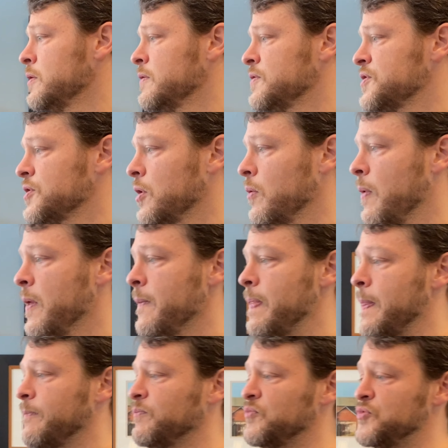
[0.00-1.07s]
So
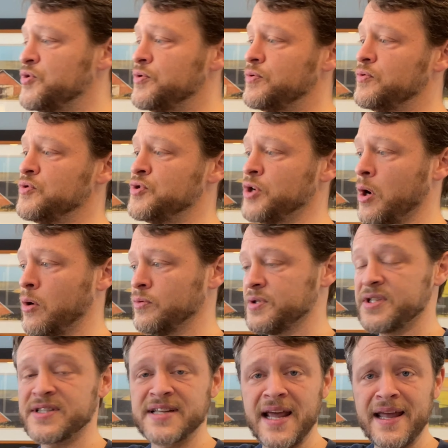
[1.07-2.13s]
don't
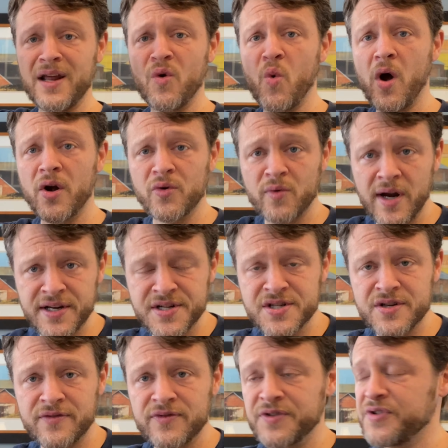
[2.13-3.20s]
stay in one
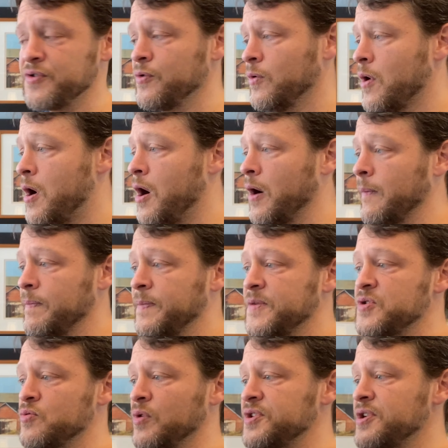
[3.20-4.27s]
register for too long.
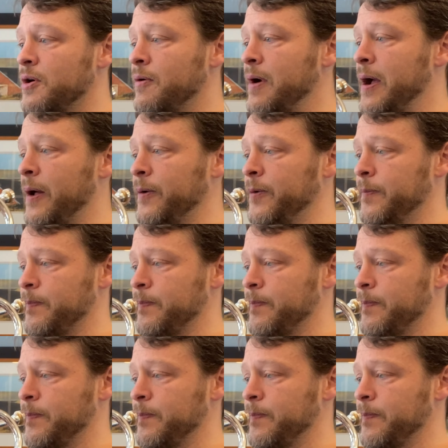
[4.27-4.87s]
Switch it around.